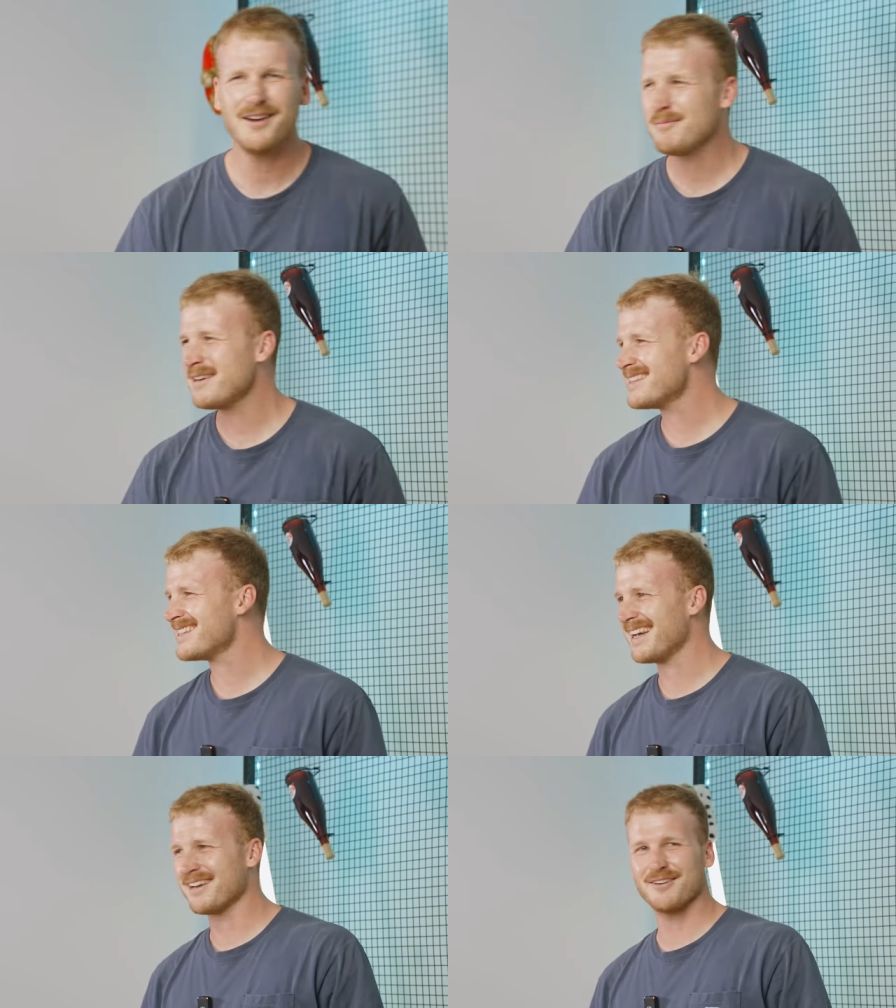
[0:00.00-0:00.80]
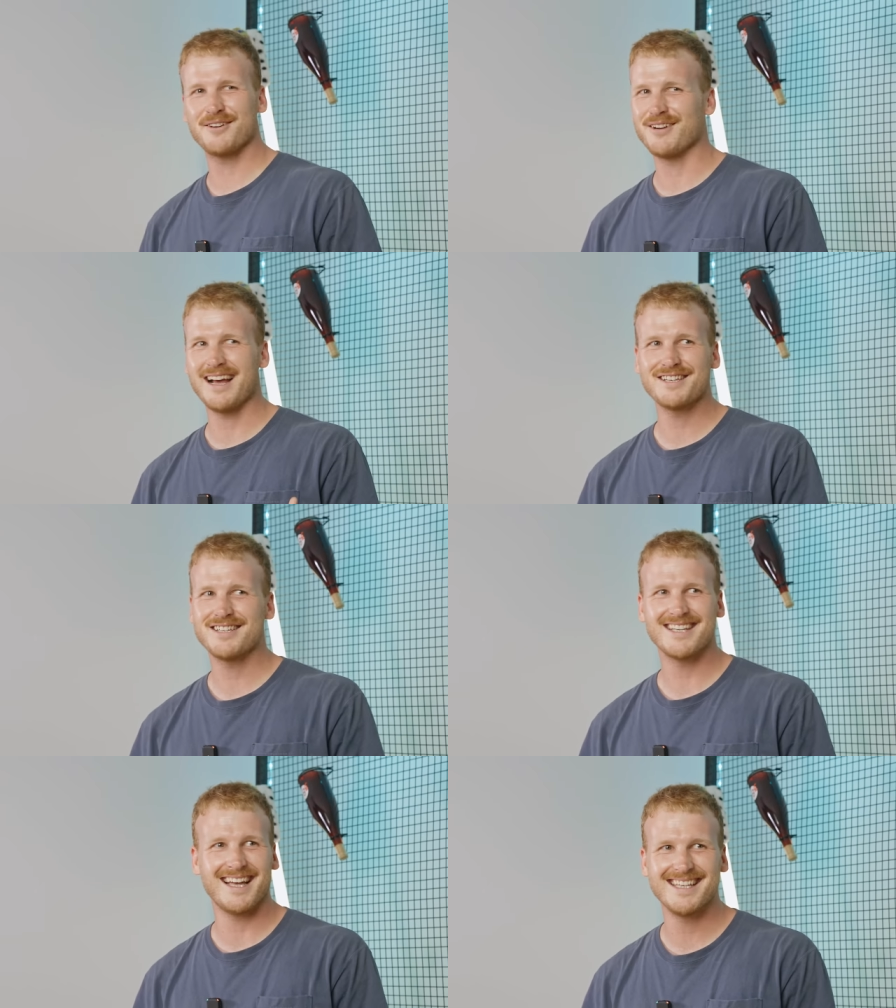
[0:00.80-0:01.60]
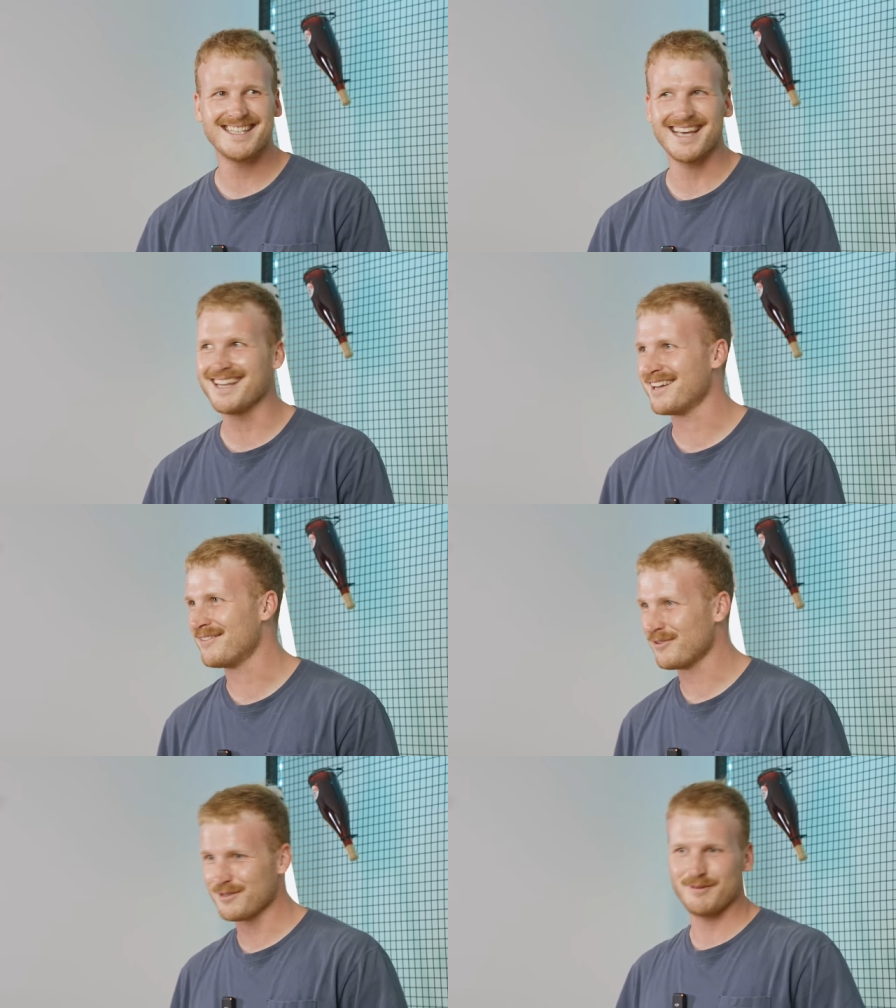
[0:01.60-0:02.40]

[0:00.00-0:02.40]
Only because like Grenache is like this thing that I've always